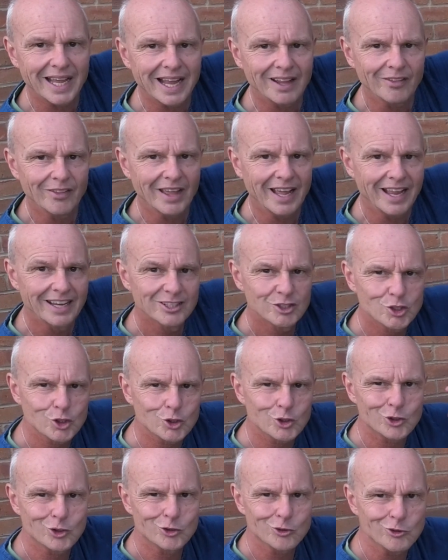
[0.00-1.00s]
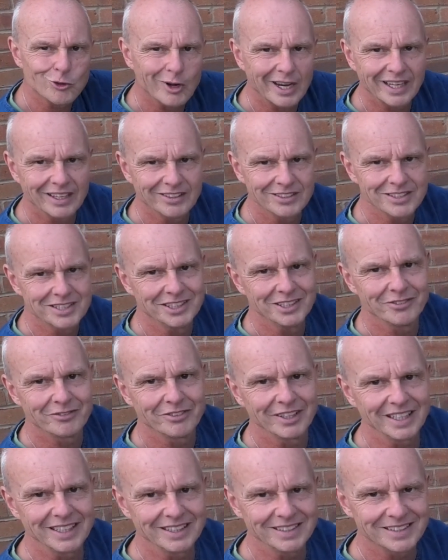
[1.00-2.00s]
out there straight onto your
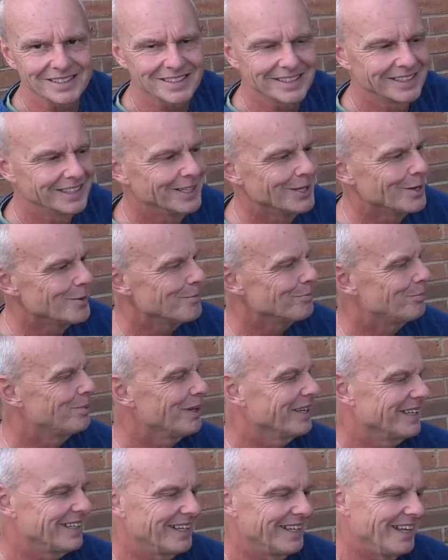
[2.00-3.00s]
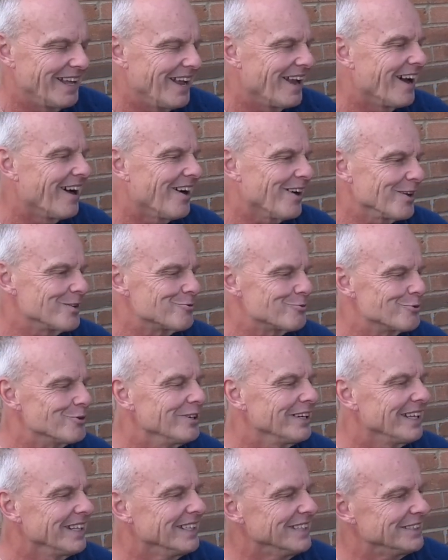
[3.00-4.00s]
fingers. But I
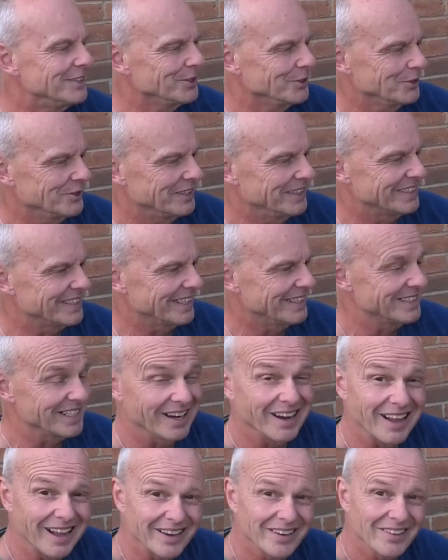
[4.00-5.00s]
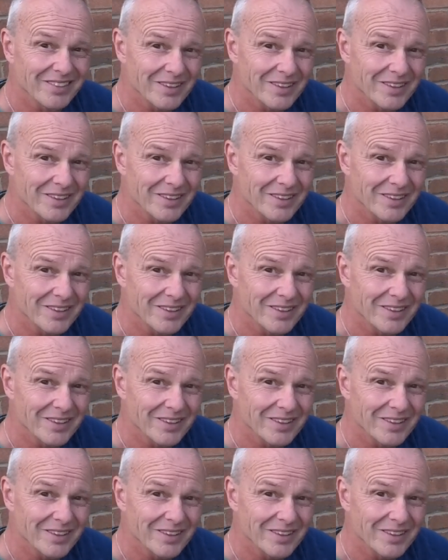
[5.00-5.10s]
really enjoyed this engine and I